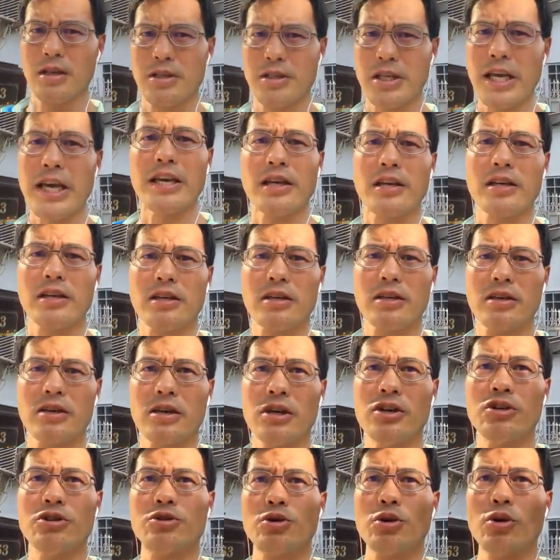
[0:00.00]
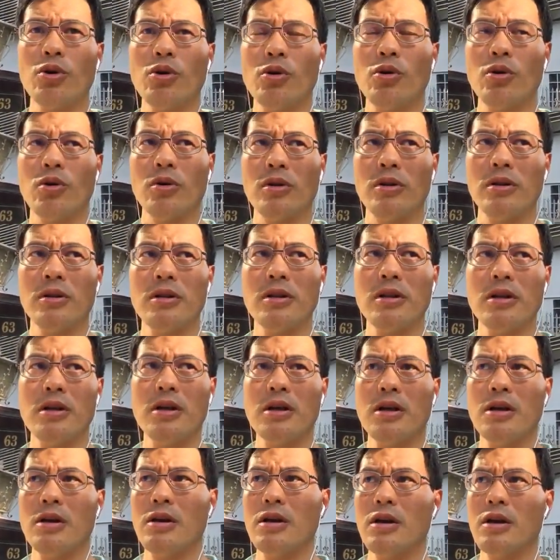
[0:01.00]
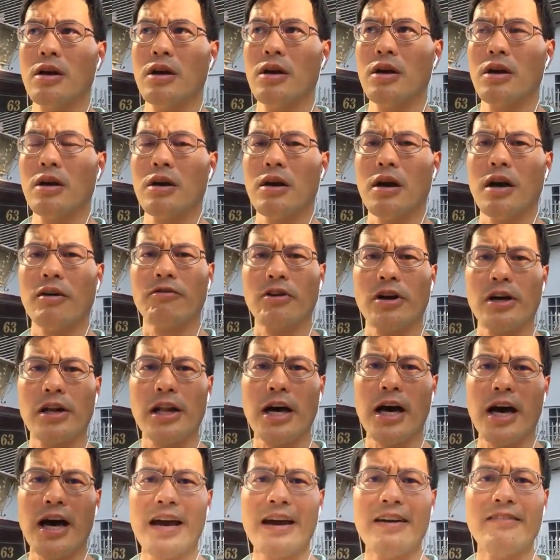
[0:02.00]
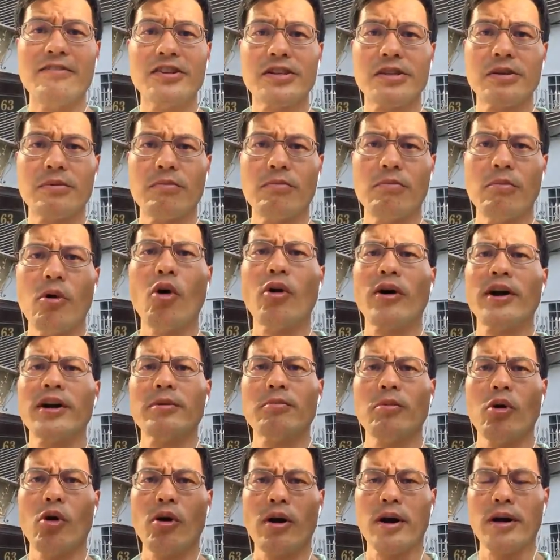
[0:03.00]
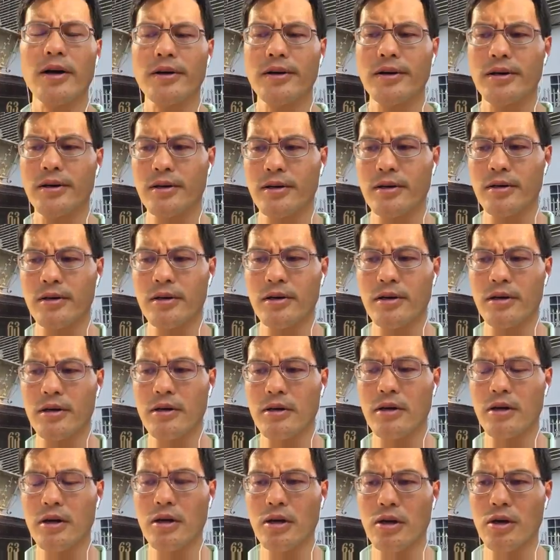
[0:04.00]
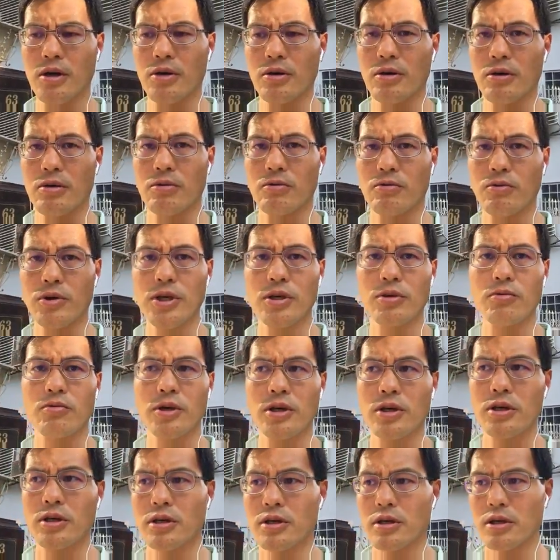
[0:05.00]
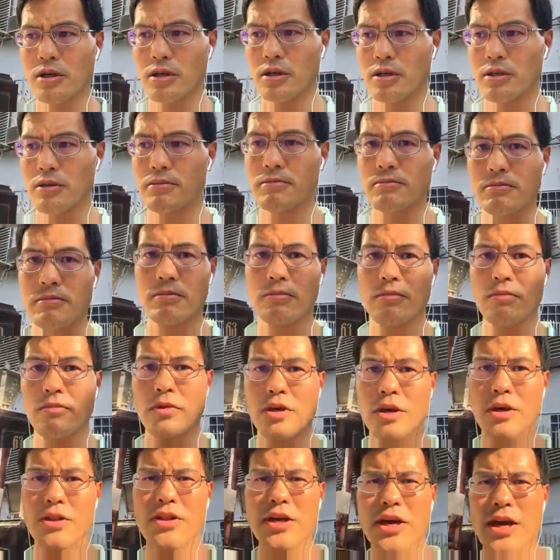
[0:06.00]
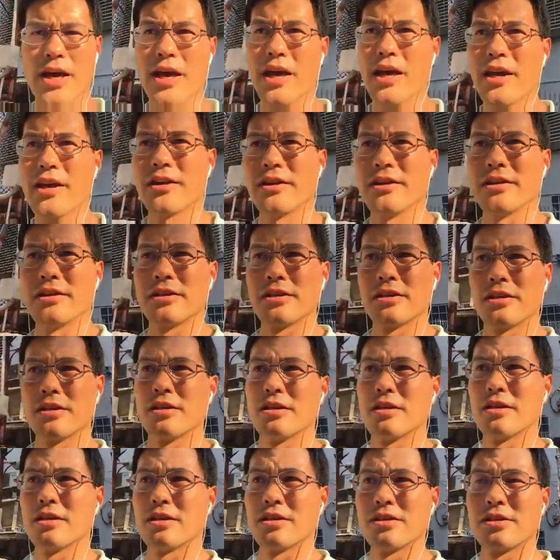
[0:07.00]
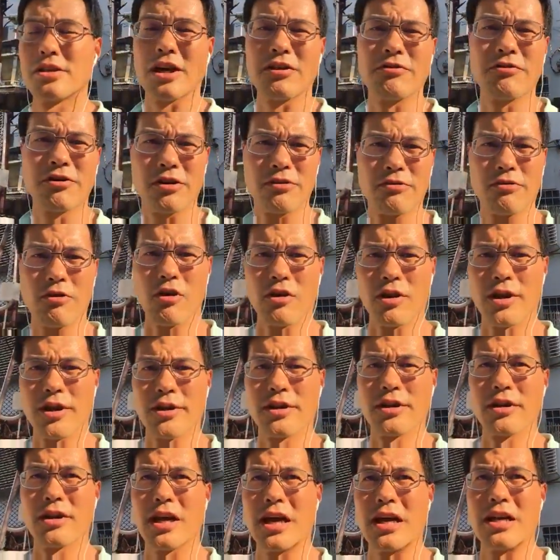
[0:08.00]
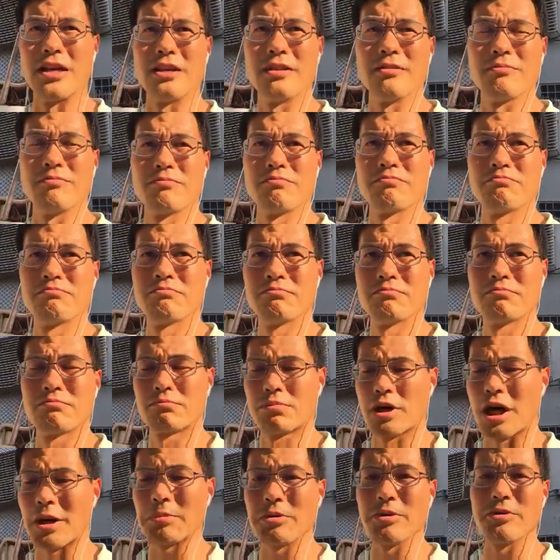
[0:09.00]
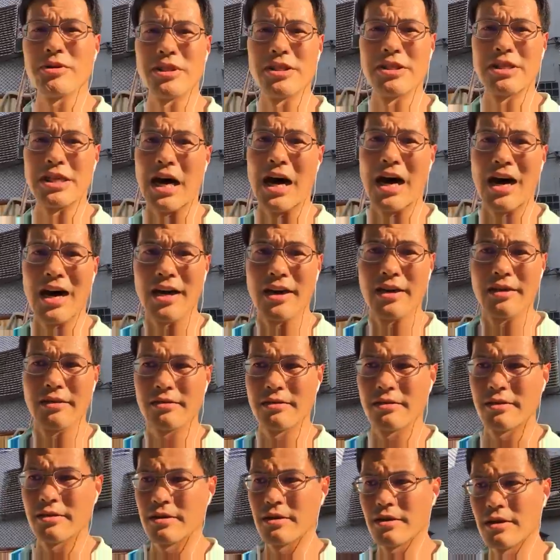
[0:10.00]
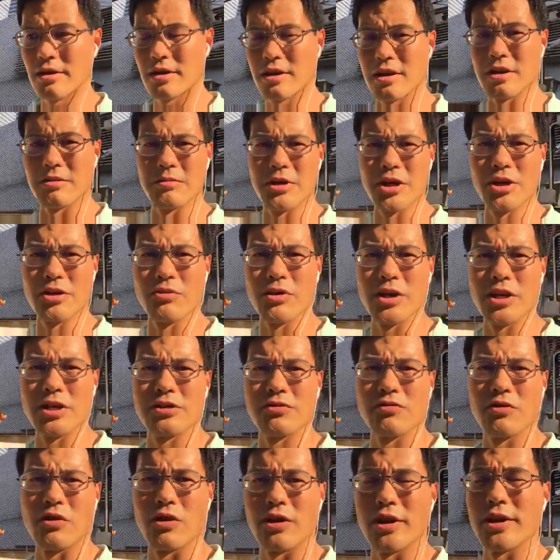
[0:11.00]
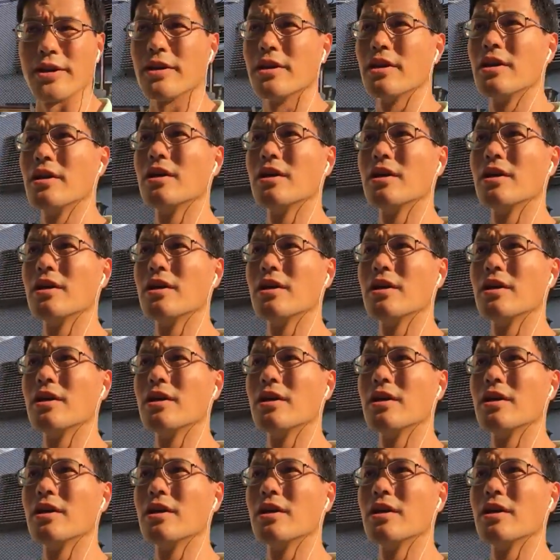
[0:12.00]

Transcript: take control of our lives more and more, we will, in the end, suffer for it and probably die in many ways for it.